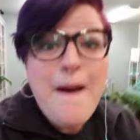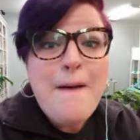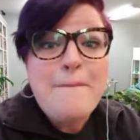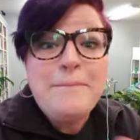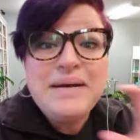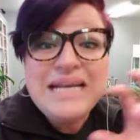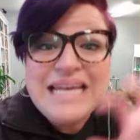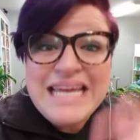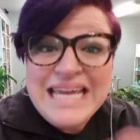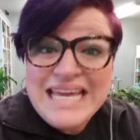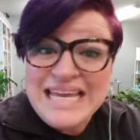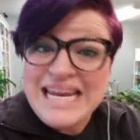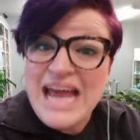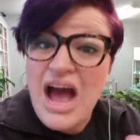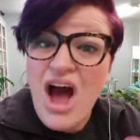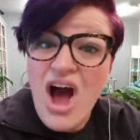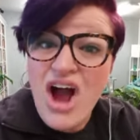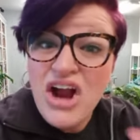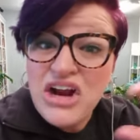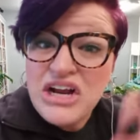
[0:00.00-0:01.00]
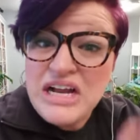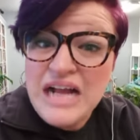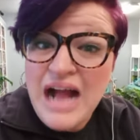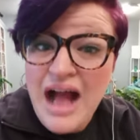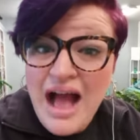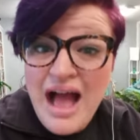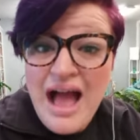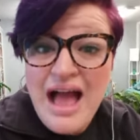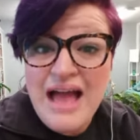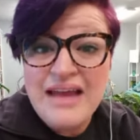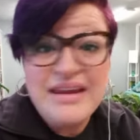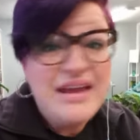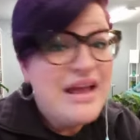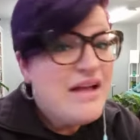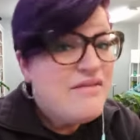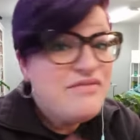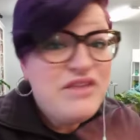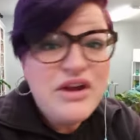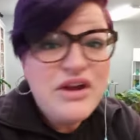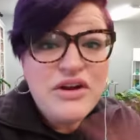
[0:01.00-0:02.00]
but in our god
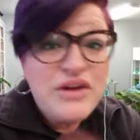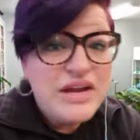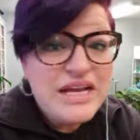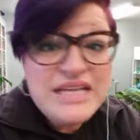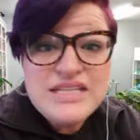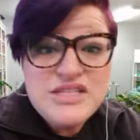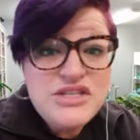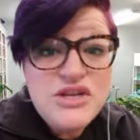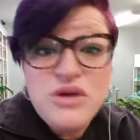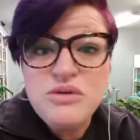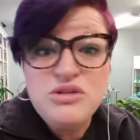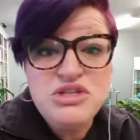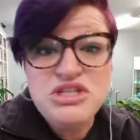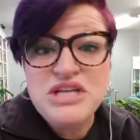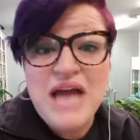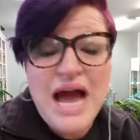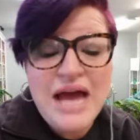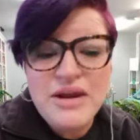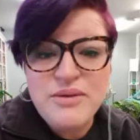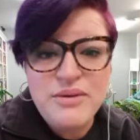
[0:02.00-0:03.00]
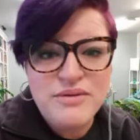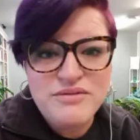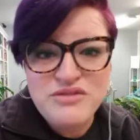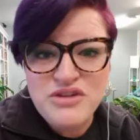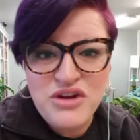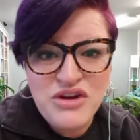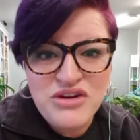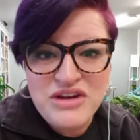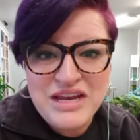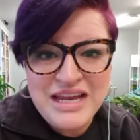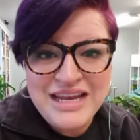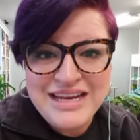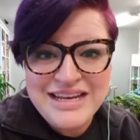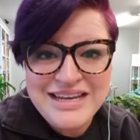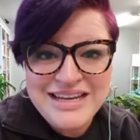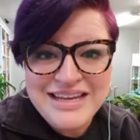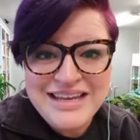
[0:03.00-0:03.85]
there is no shadow of turning